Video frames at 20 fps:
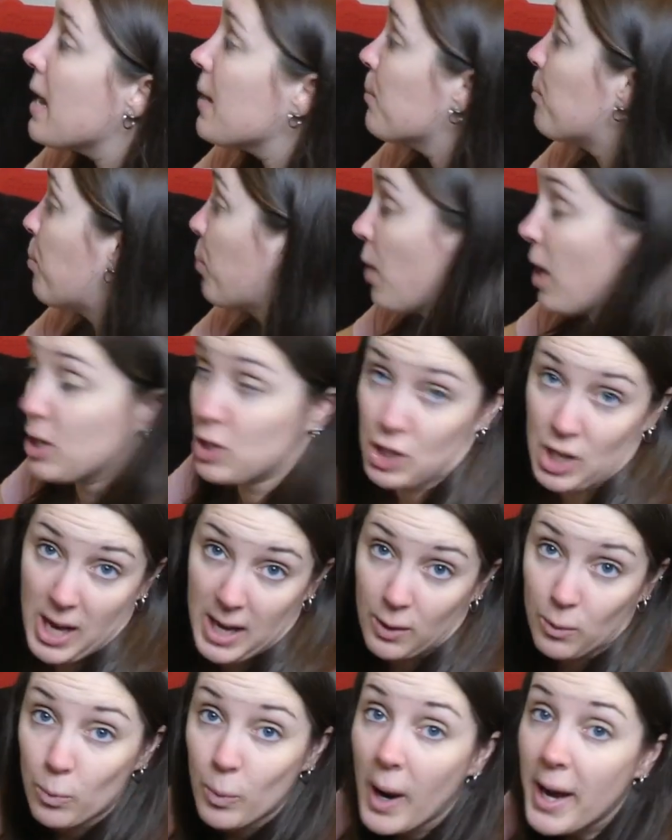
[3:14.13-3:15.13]

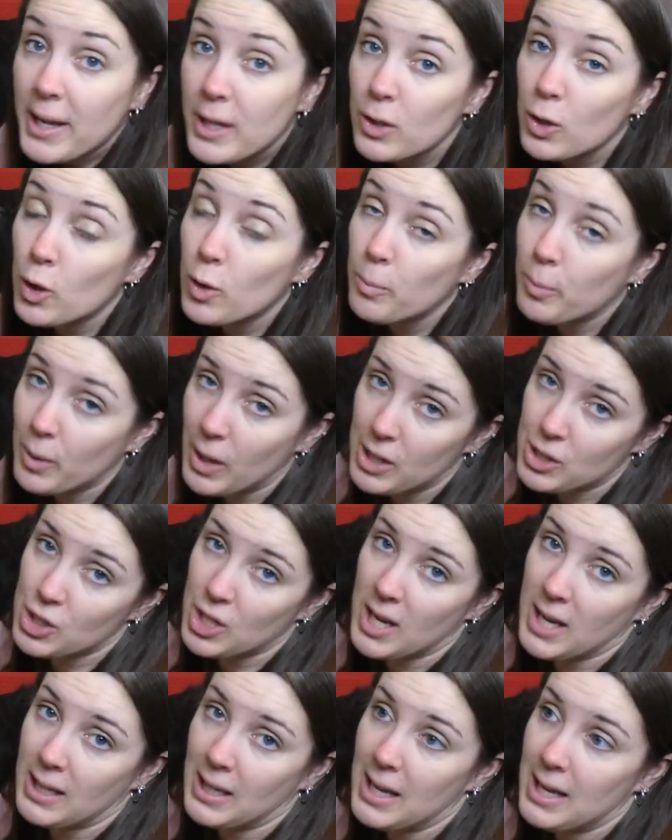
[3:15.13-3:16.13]
brushing. Regular
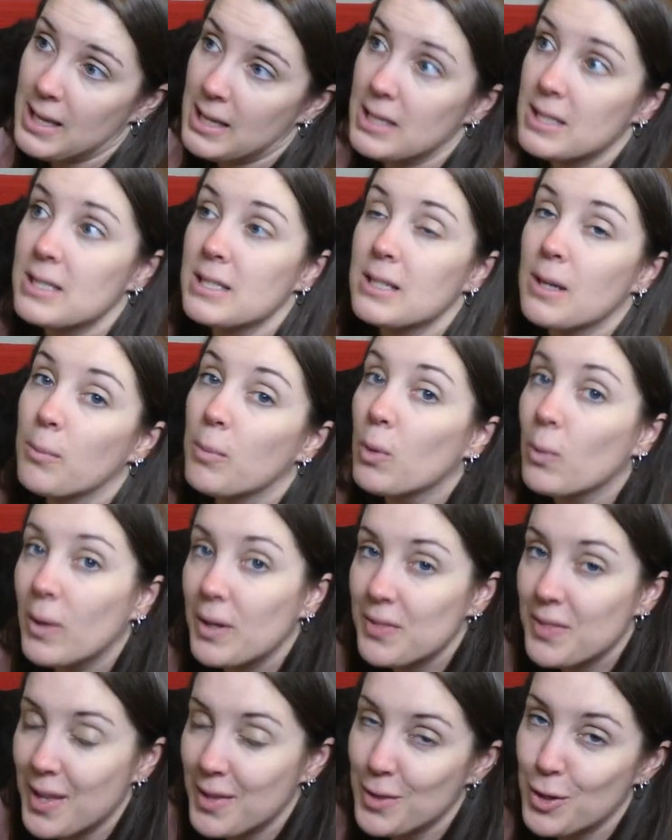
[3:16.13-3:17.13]
brushing is the number
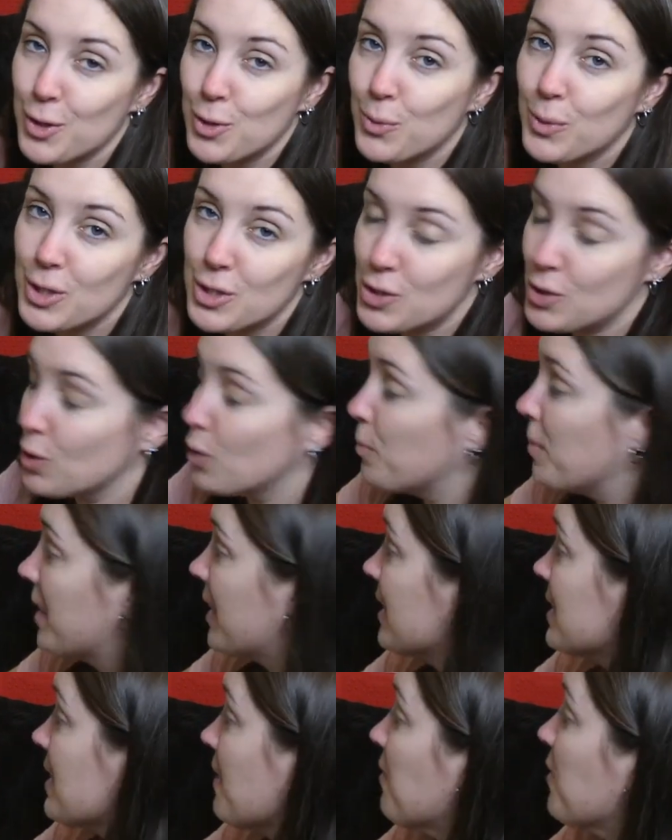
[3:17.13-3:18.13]
one thing that you can do,
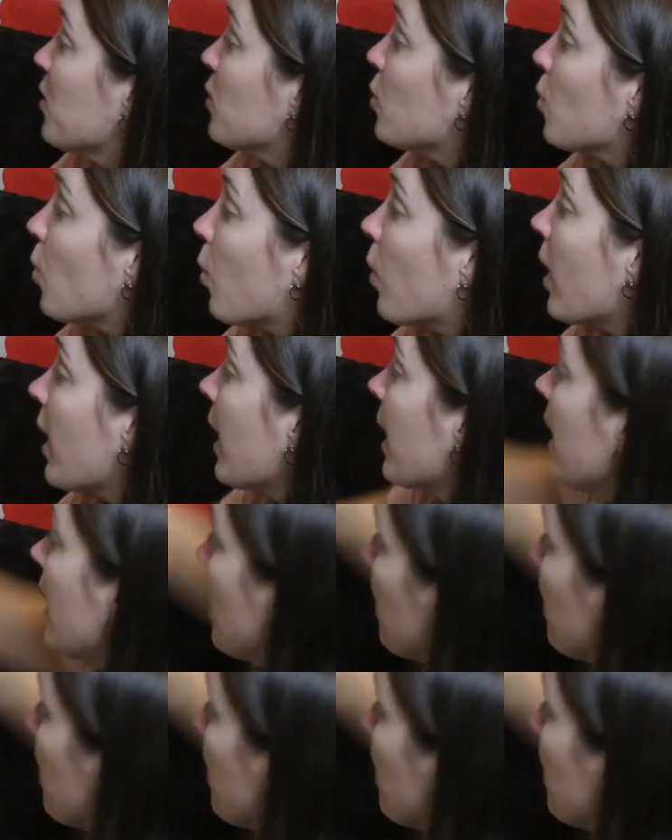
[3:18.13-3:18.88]
because if you're